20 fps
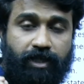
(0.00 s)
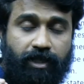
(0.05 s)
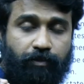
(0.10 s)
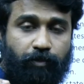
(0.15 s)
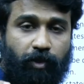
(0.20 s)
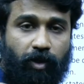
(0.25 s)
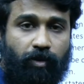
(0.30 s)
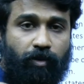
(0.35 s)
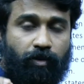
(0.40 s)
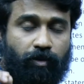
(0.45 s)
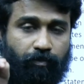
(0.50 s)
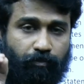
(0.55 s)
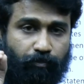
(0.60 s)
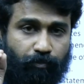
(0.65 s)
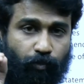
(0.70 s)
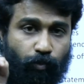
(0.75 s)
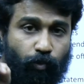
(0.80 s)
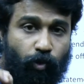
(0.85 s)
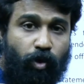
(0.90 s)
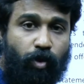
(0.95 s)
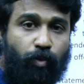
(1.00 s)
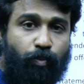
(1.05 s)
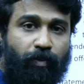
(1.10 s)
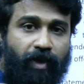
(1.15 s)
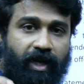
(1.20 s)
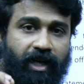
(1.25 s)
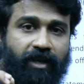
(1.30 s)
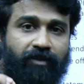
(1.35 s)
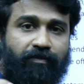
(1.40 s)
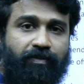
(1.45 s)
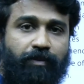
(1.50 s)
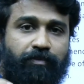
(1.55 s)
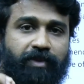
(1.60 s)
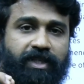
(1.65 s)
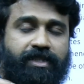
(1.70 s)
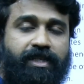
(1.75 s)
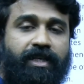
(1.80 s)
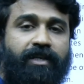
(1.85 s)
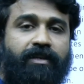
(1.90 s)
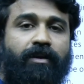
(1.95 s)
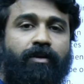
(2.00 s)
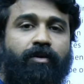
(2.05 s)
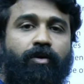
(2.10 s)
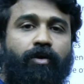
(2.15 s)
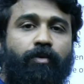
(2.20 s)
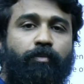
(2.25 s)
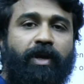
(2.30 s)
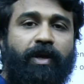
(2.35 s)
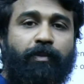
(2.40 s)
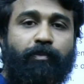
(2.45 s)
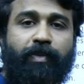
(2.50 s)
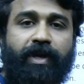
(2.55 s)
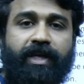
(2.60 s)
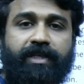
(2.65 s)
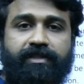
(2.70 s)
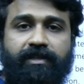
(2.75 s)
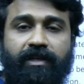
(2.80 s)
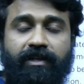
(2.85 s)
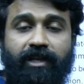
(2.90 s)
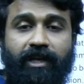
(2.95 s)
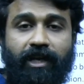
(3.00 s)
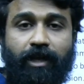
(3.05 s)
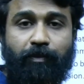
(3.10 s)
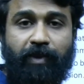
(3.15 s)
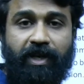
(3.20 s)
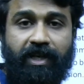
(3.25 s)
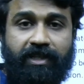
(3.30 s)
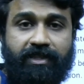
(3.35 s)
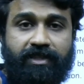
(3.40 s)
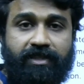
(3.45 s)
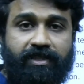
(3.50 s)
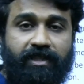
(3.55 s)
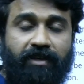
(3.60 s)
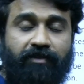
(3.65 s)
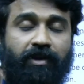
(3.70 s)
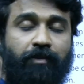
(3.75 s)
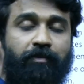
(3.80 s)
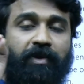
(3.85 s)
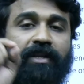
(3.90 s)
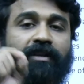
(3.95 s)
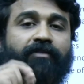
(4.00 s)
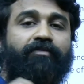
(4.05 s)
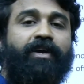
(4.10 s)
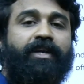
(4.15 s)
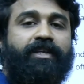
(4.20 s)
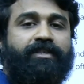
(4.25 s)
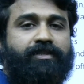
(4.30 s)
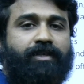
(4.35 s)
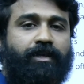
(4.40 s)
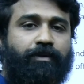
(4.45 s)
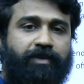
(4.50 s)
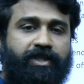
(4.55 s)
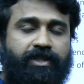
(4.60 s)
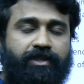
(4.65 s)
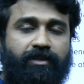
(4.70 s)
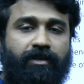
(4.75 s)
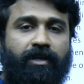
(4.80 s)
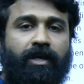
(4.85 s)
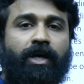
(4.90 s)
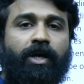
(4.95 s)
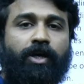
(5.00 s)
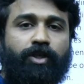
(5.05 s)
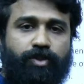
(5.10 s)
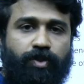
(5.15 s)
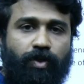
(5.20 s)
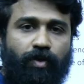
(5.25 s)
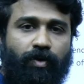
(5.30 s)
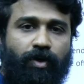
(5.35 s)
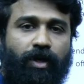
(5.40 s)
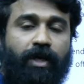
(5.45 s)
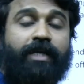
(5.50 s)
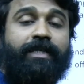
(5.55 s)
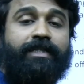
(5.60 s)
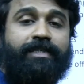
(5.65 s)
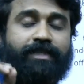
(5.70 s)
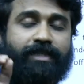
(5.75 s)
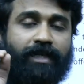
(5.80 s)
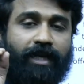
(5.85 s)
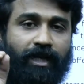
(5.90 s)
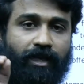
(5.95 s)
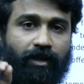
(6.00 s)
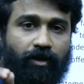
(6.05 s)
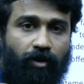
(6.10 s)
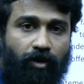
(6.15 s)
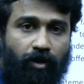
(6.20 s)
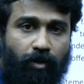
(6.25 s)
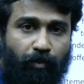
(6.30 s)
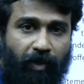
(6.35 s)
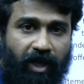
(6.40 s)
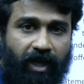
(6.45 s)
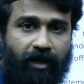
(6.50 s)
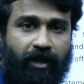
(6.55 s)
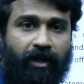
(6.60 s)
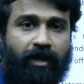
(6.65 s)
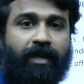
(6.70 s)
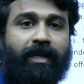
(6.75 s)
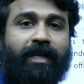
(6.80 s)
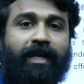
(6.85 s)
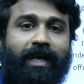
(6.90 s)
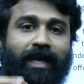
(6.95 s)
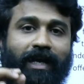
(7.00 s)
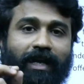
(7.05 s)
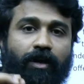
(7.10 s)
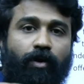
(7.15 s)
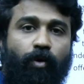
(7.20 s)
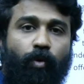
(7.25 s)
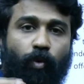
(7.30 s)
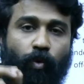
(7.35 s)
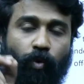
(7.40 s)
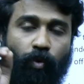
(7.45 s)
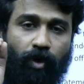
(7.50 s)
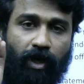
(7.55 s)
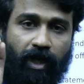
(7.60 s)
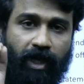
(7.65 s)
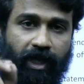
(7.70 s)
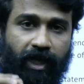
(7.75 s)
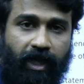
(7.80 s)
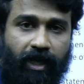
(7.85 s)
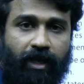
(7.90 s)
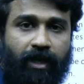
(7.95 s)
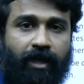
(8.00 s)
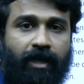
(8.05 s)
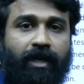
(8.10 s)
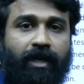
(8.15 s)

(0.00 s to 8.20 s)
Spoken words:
more money from the central government based on the recommendations given by the finance commission. So, state government can only